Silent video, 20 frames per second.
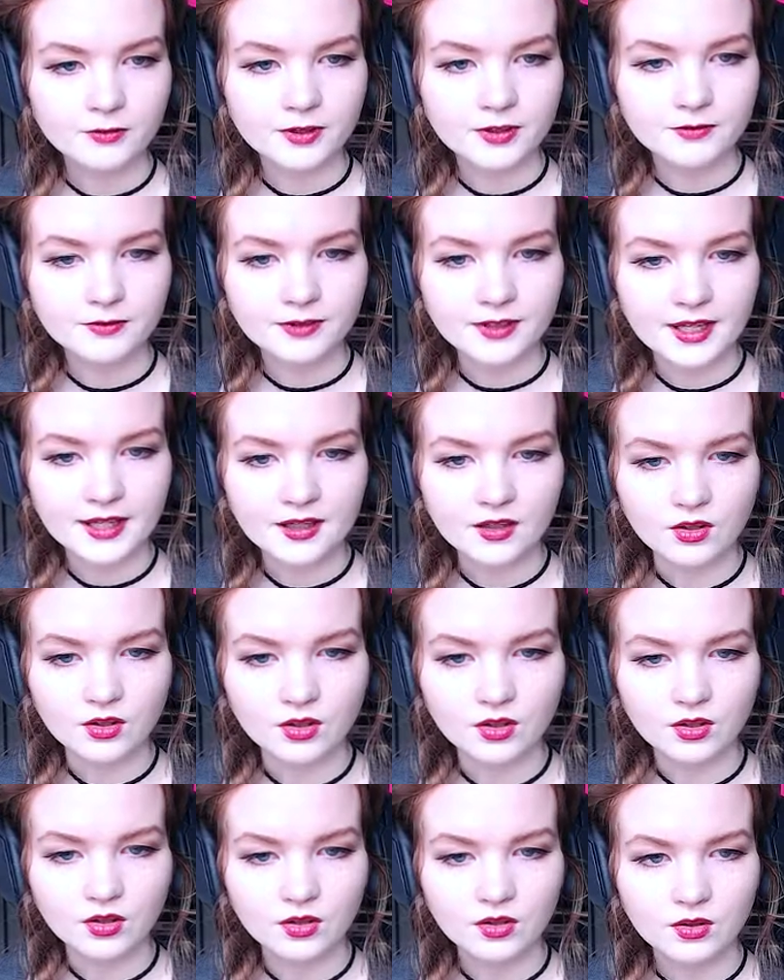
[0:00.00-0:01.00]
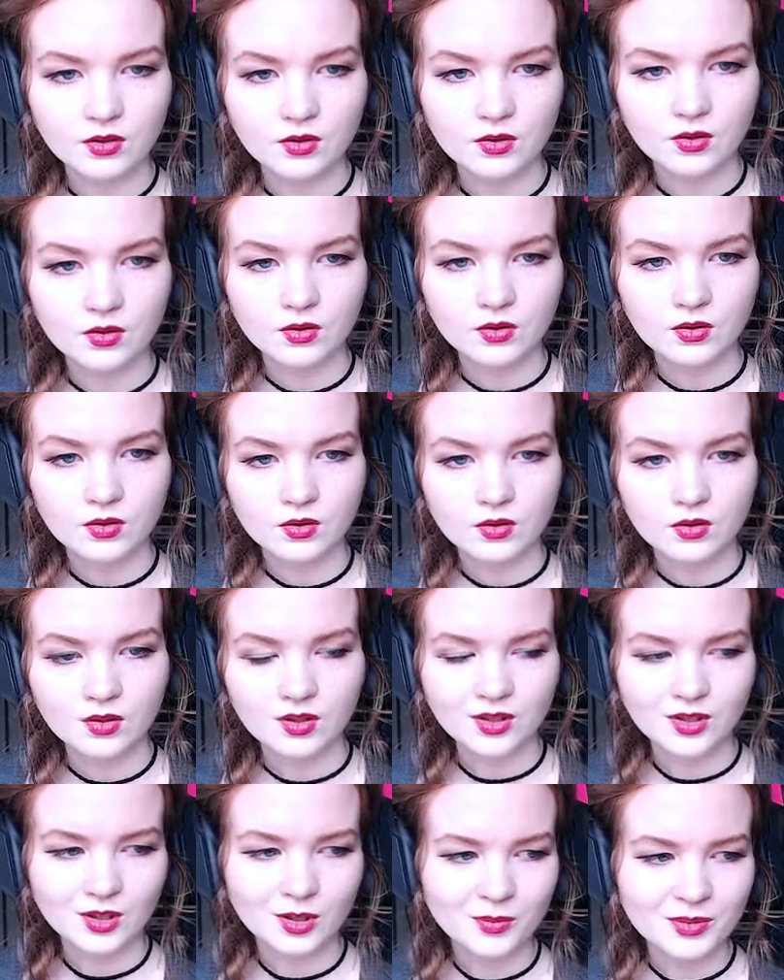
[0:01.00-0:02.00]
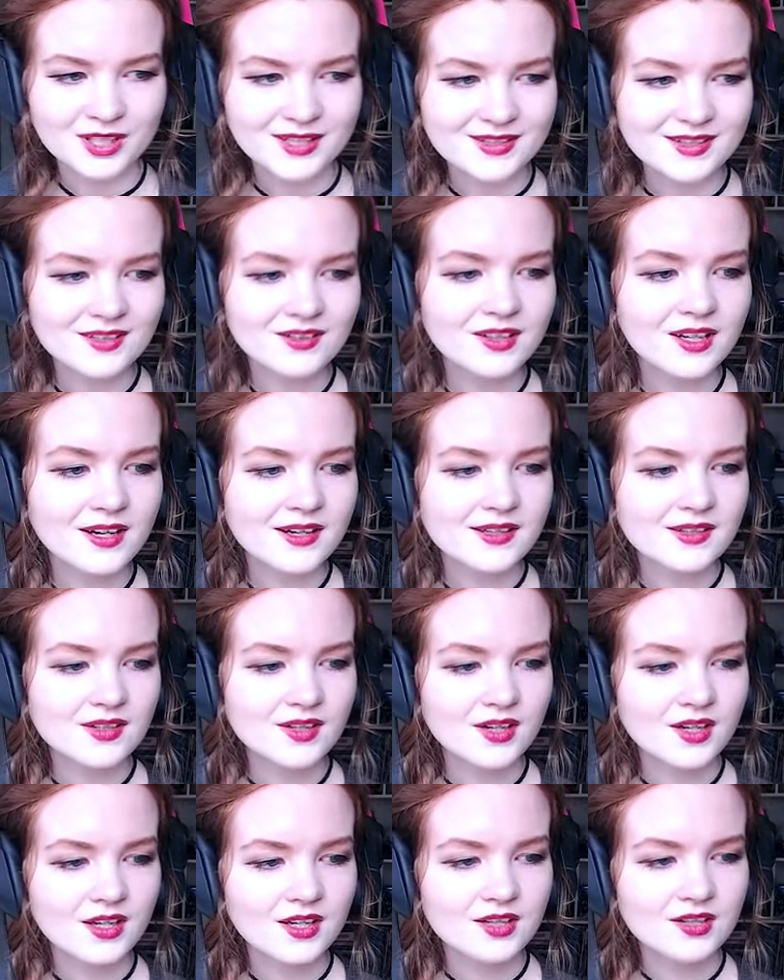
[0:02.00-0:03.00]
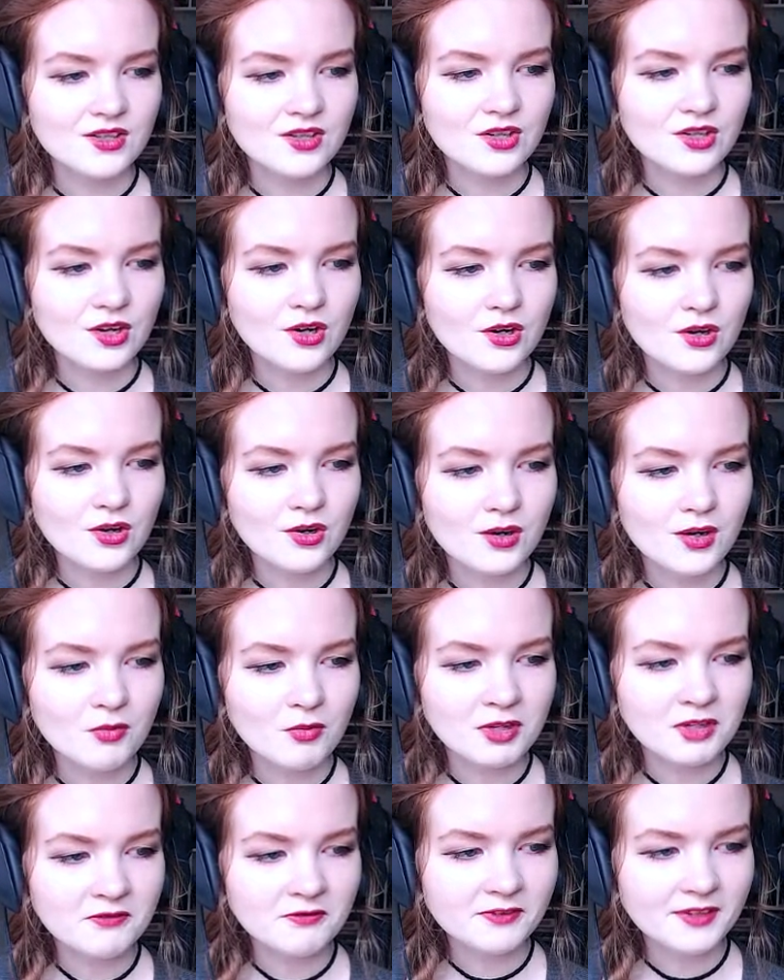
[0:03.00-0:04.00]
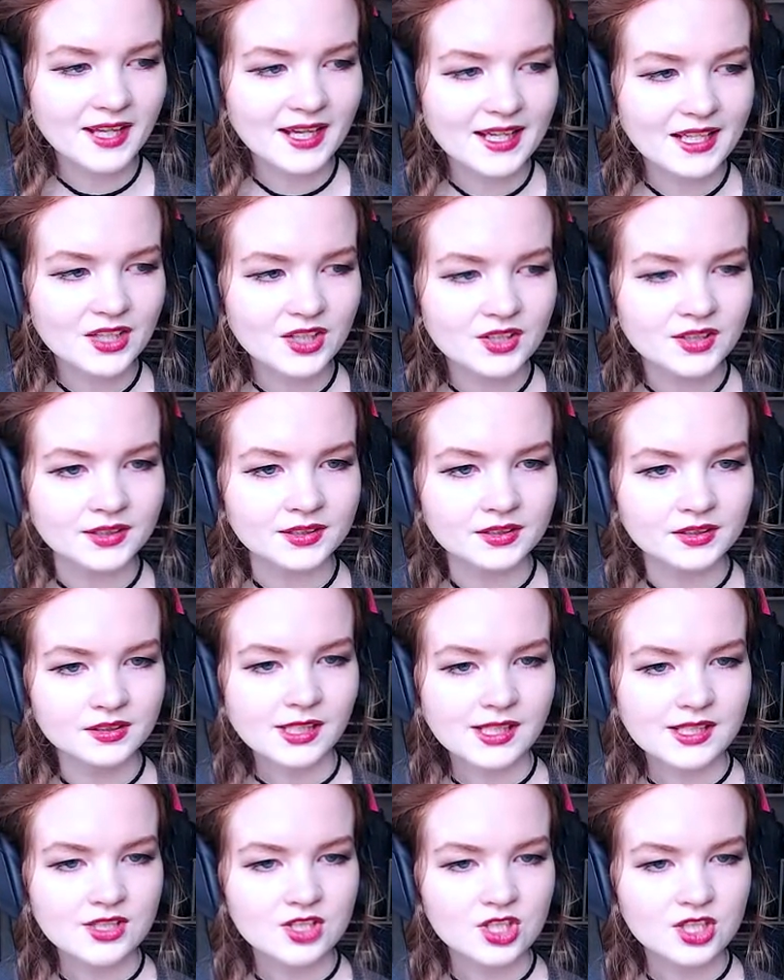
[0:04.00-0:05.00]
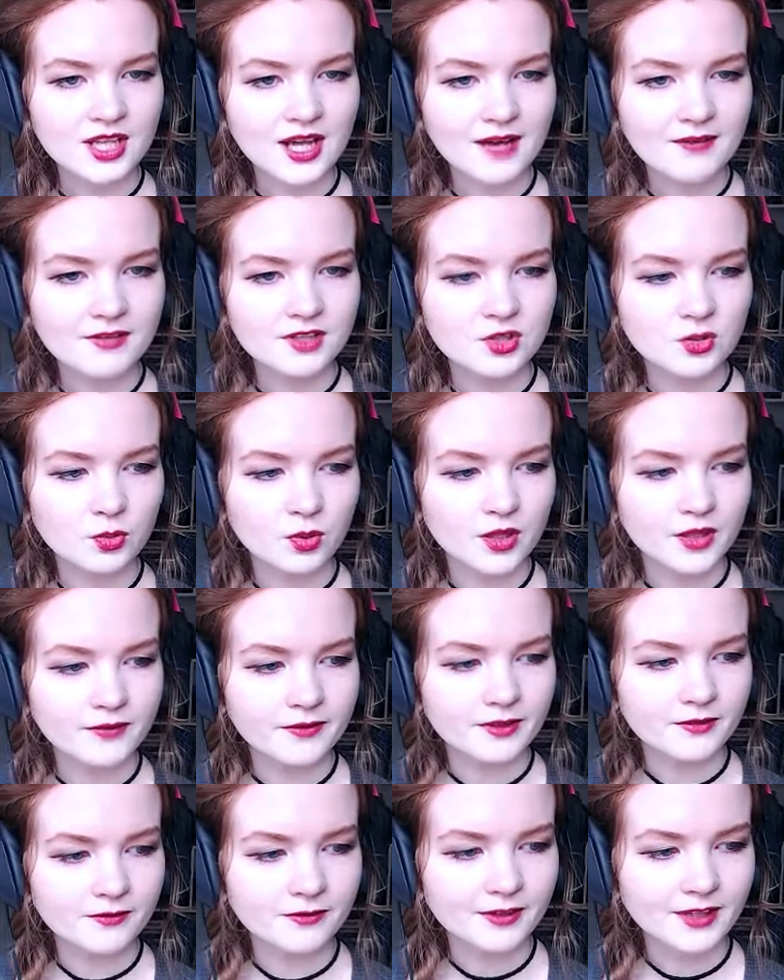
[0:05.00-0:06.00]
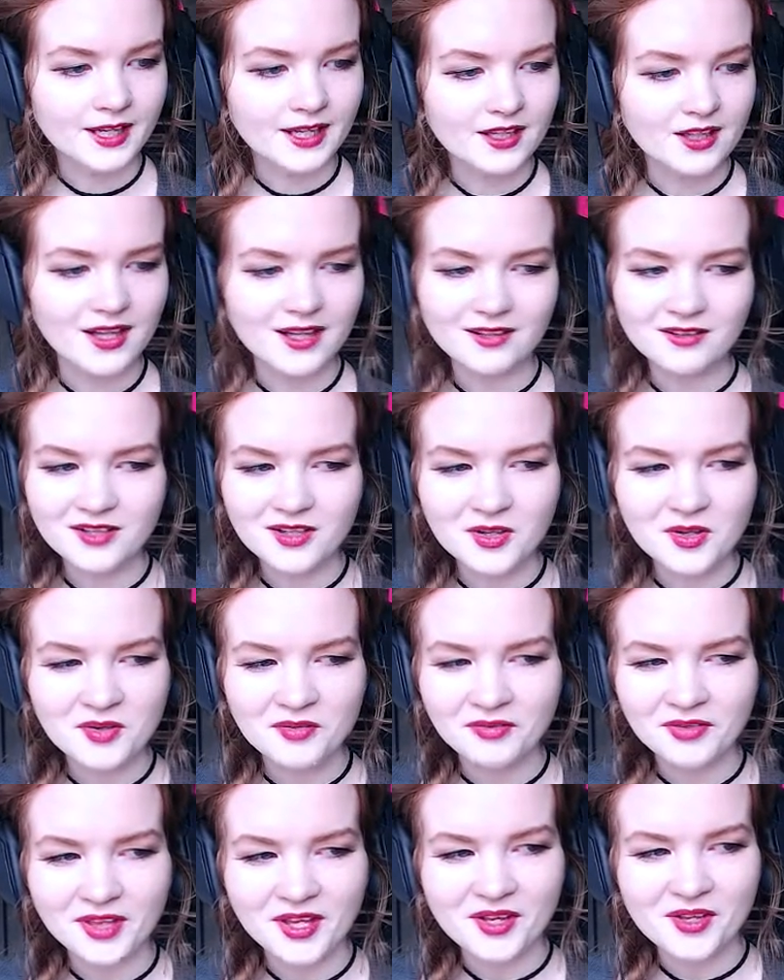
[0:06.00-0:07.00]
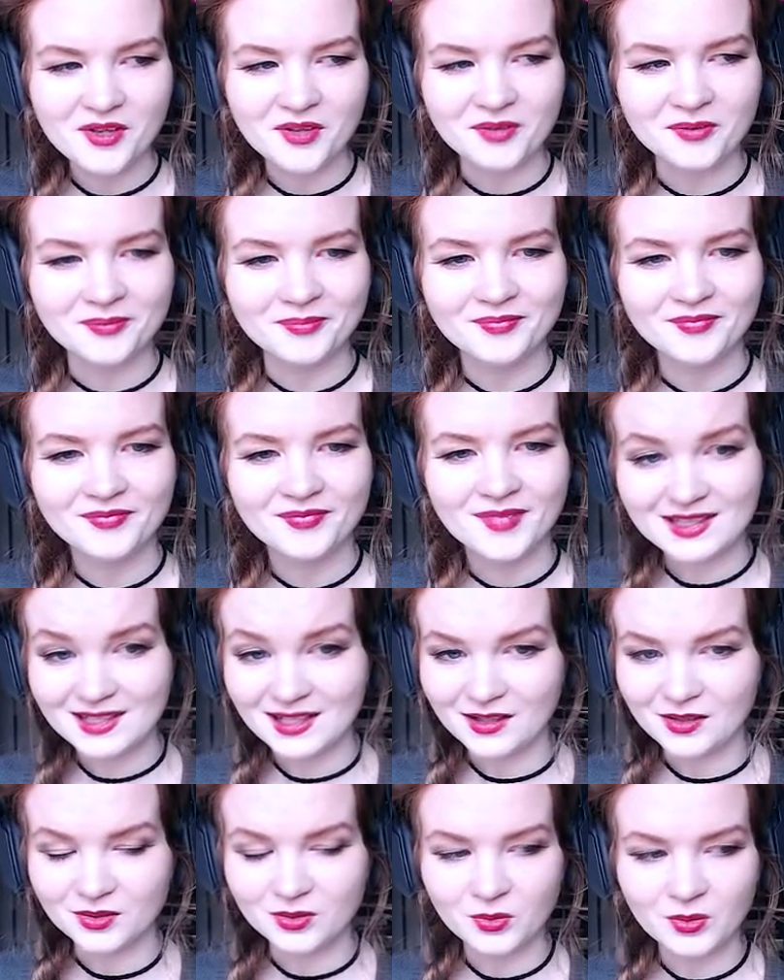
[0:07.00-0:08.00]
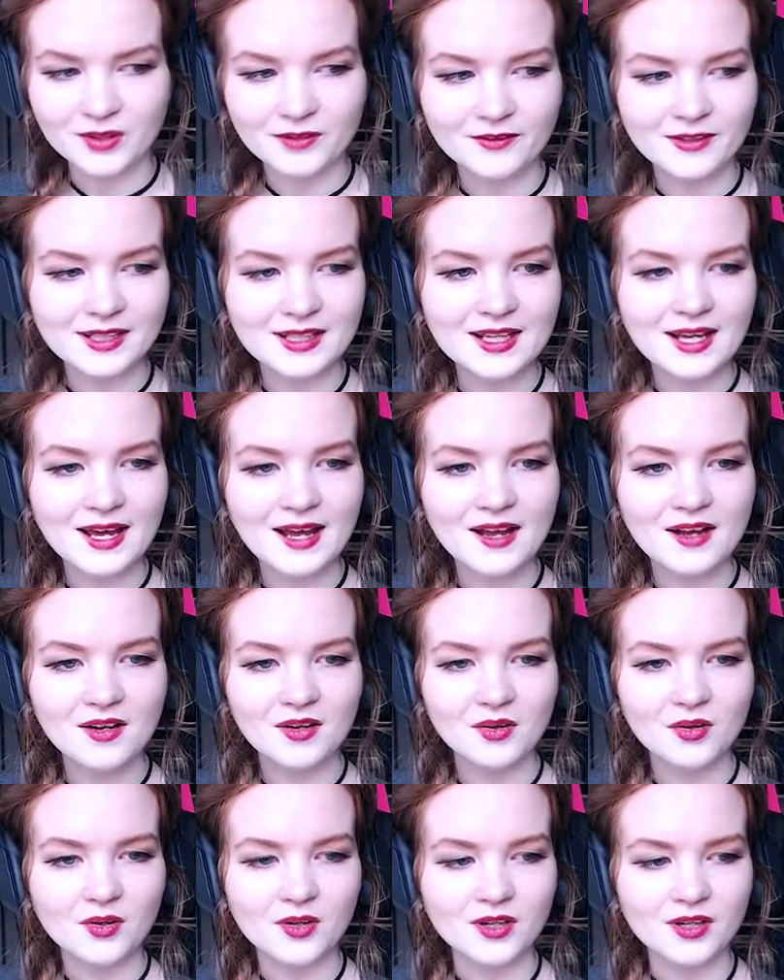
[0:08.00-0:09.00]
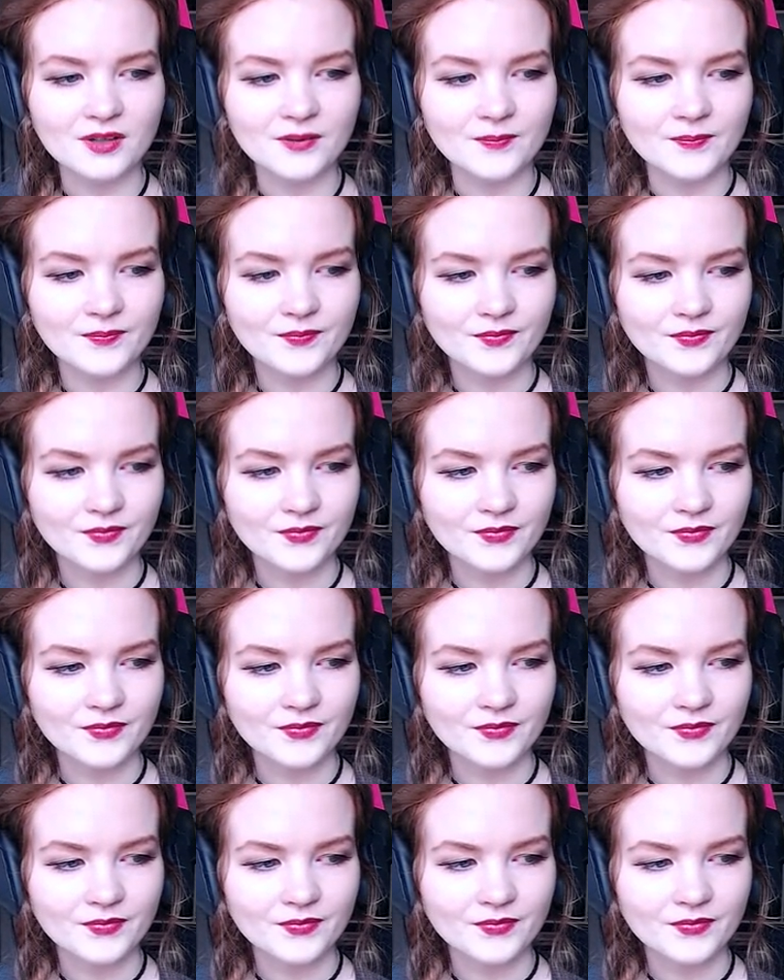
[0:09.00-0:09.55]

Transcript: Elven flail. Oh, but it's still not as good. No, I want a flail. Please, just have a dwarven flail. I don't know if they'll sell dwarven yet, or